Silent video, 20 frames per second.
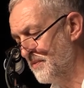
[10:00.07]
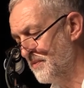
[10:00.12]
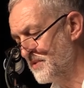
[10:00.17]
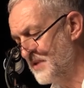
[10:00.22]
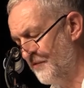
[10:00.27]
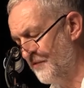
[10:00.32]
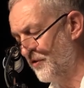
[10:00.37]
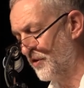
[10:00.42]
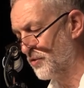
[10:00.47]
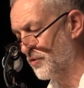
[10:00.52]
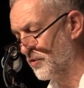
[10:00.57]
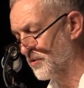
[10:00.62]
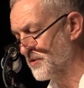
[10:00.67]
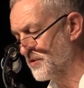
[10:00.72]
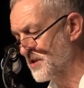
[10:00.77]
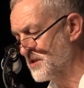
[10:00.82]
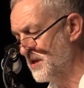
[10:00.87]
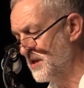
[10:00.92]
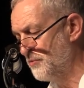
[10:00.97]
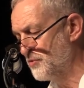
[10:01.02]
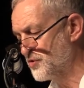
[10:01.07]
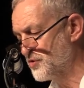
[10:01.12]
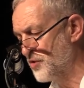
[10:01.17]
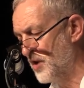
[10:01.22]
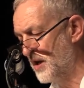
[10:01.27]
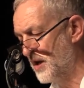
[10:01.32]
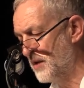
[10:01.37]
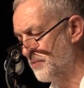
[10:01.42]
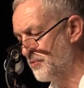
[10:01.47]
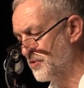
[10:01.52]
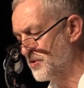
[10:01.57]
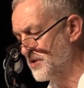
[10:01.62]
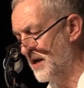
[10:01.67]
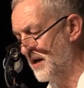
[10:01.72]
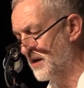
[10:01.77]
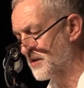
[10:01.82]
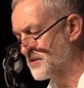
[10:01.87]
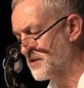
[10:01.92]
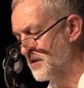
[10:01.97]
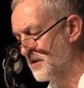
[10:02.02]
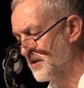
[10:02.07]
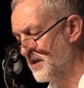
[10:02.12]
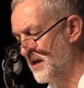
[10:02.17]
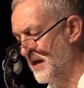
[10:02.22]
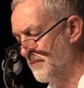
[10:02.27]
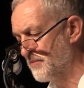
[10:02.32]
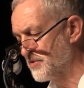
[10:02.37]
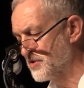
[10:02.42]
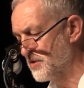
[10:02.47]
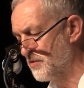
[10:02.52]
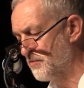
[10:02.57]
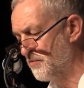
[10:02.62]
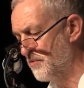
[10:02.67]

difficult as he was trying to protect the Amazon